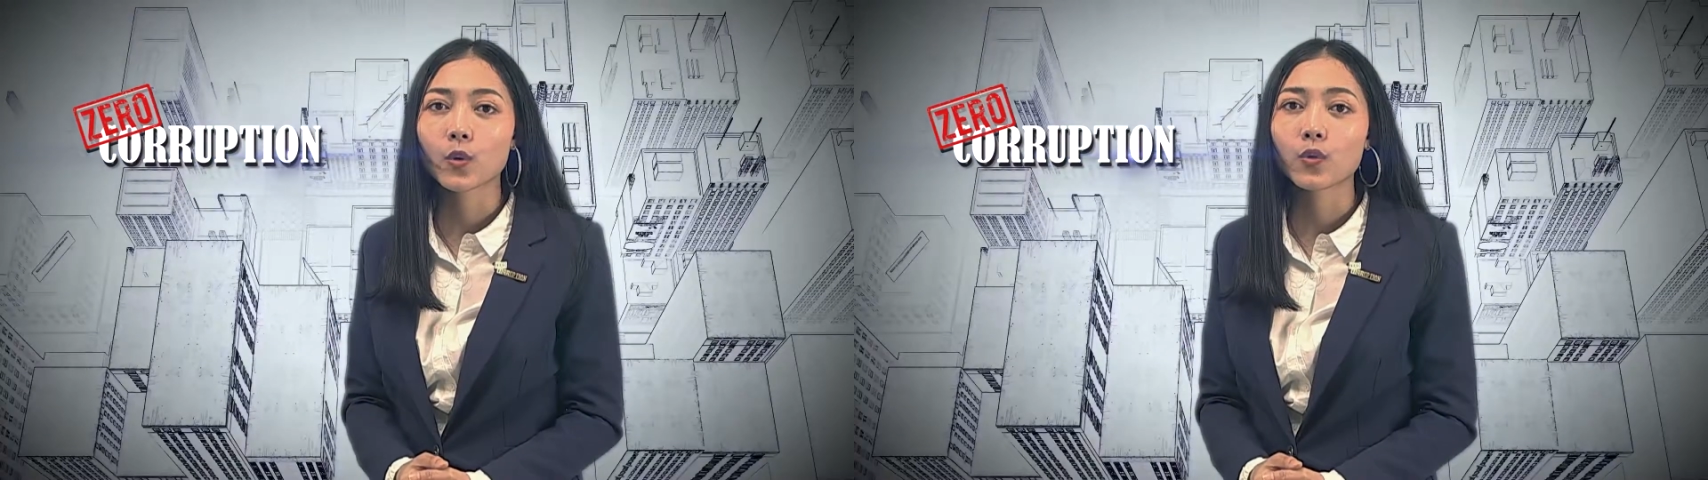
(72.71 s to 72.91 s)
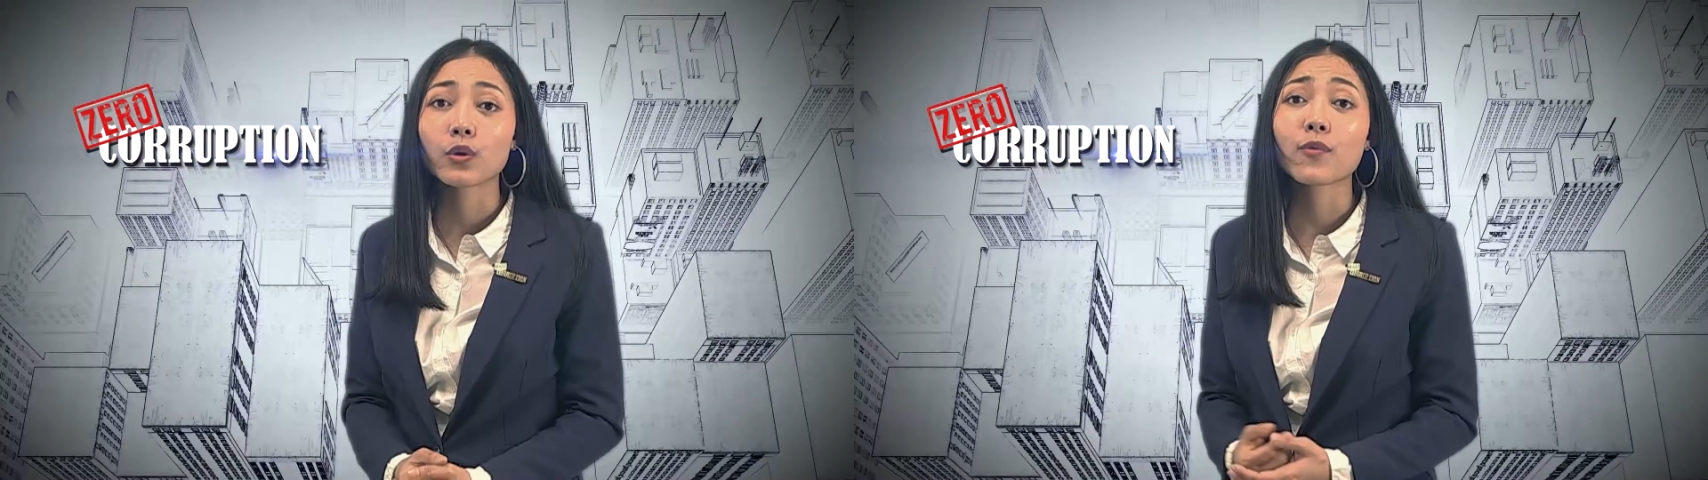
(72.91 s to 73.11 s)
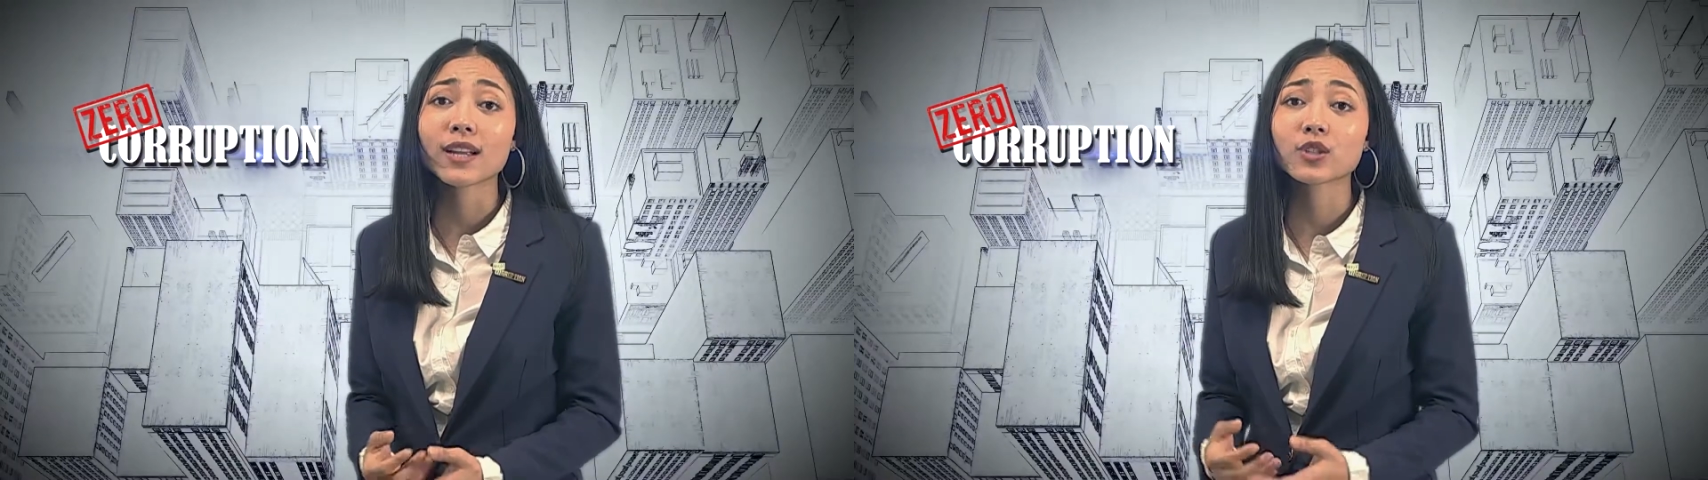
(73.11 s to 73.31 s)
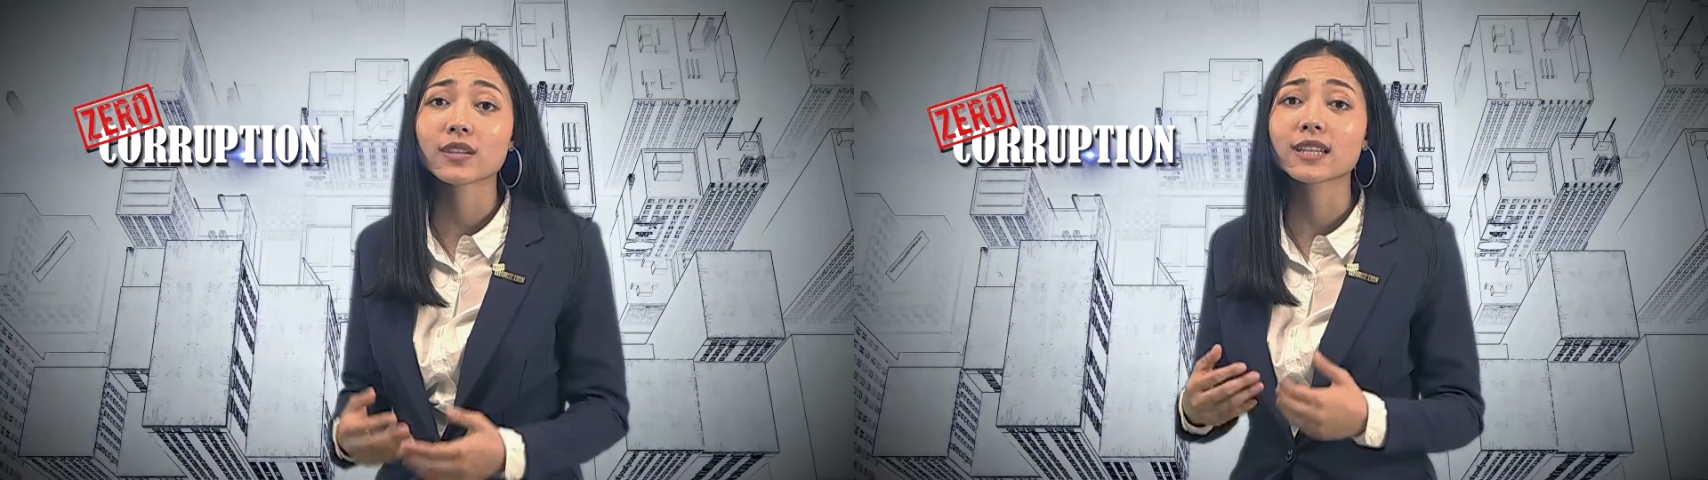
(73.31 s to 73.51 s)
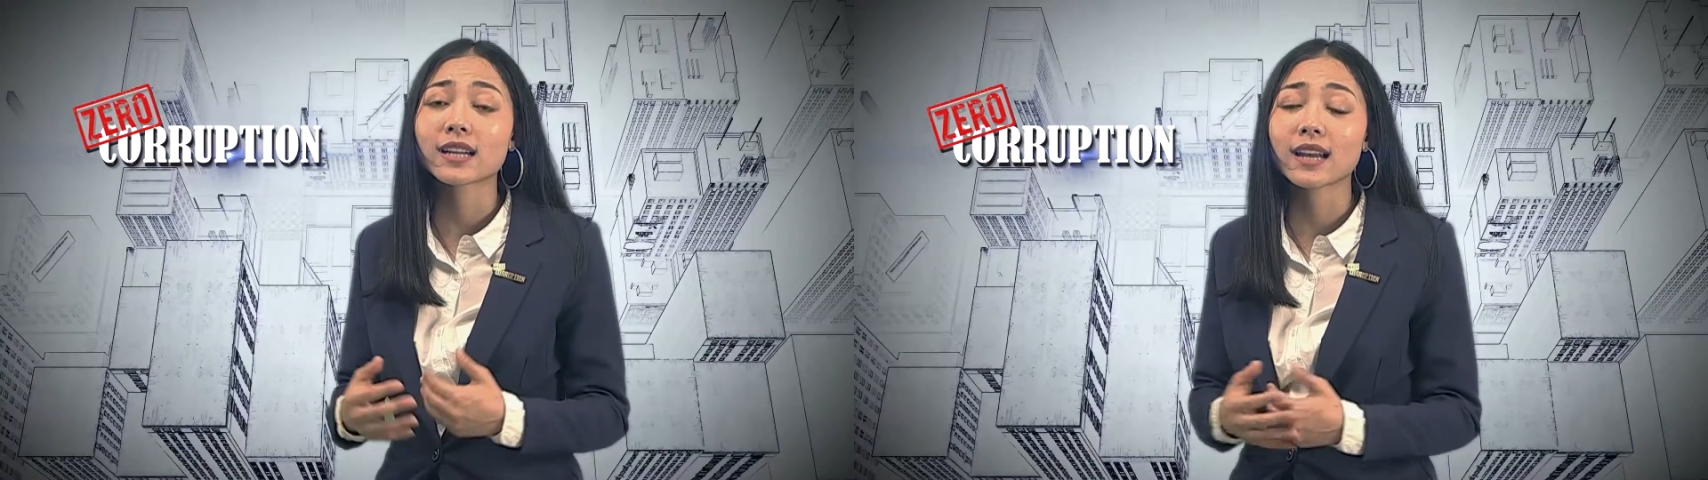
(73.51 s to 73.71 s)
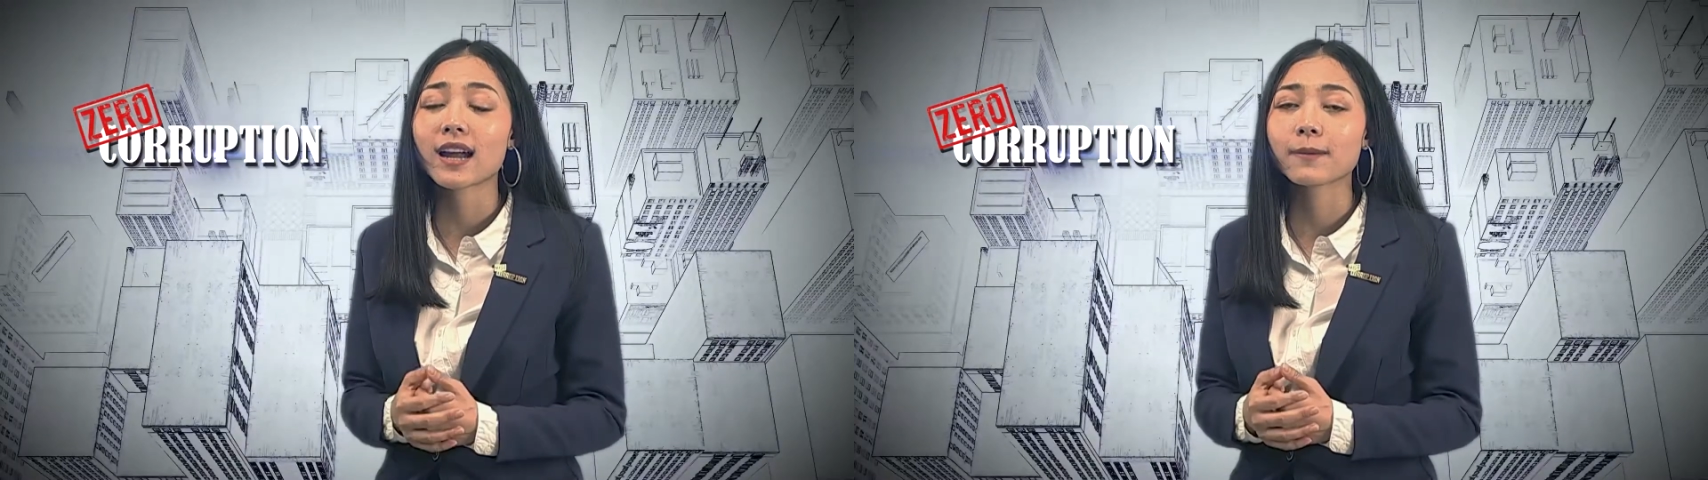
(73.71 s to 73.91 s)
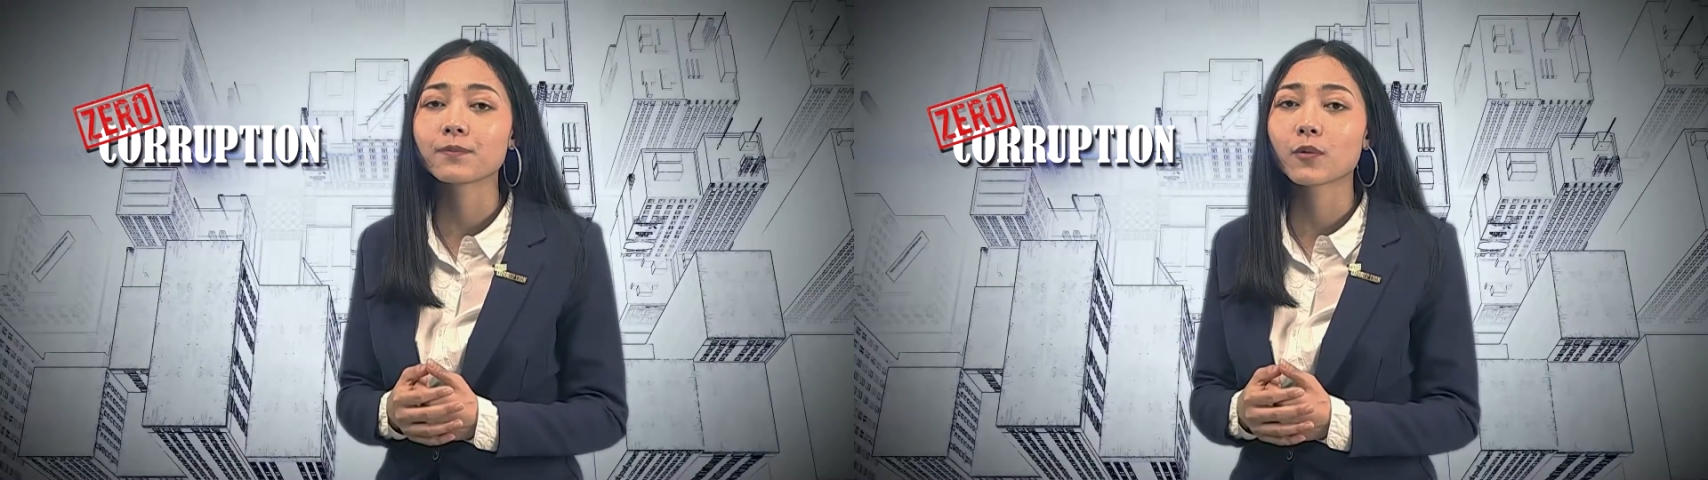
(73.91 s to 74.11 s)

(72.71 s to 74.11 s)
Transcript: will eventually decline,